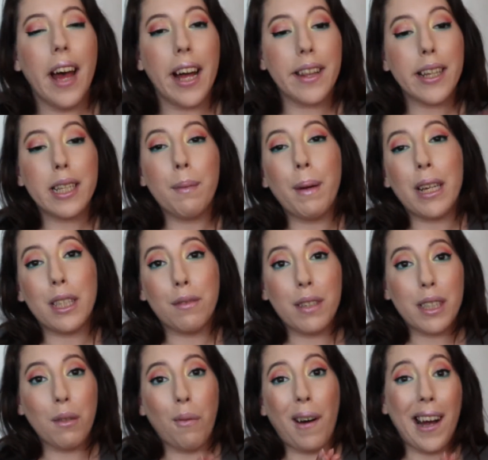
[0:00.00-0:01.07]
I think the biggest
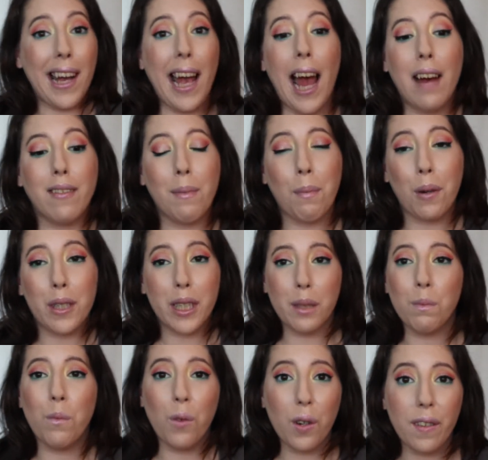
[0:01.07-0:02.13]
reason why I haven't
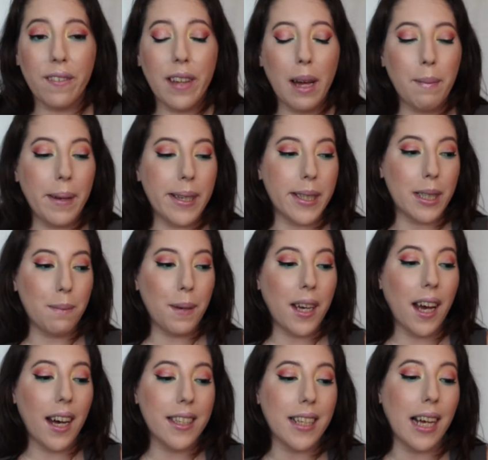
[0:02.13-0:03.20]
purchased more of them is just
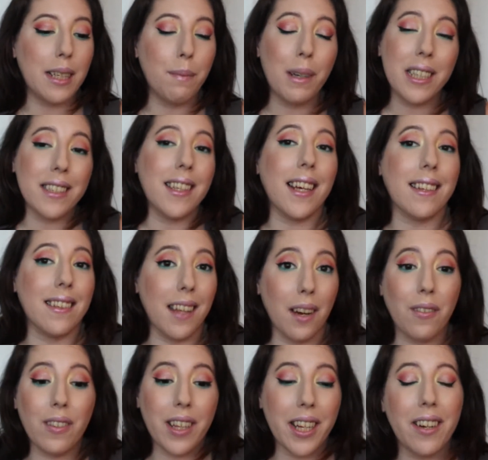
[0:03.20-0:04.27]
because as much as I
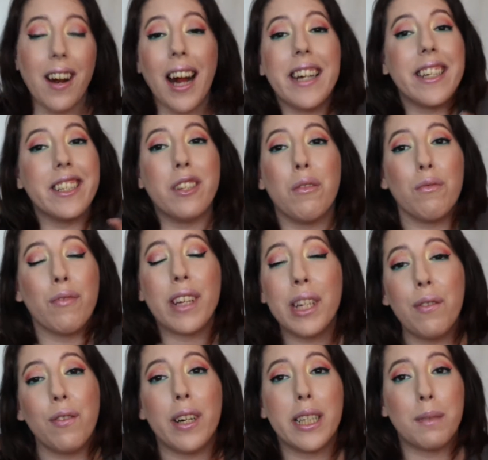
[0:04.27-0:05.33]
love glitter, I just don't
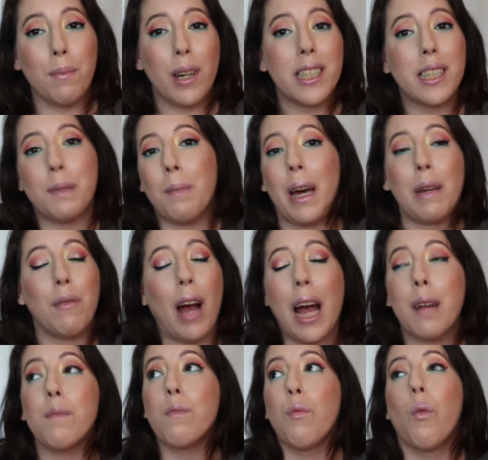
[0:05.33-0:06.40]
reach for as much as my
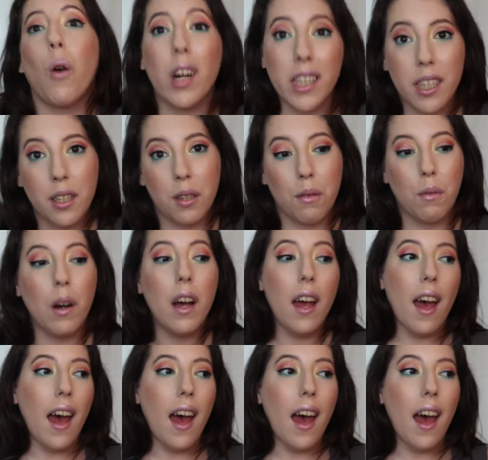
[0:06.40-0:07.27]
I want to.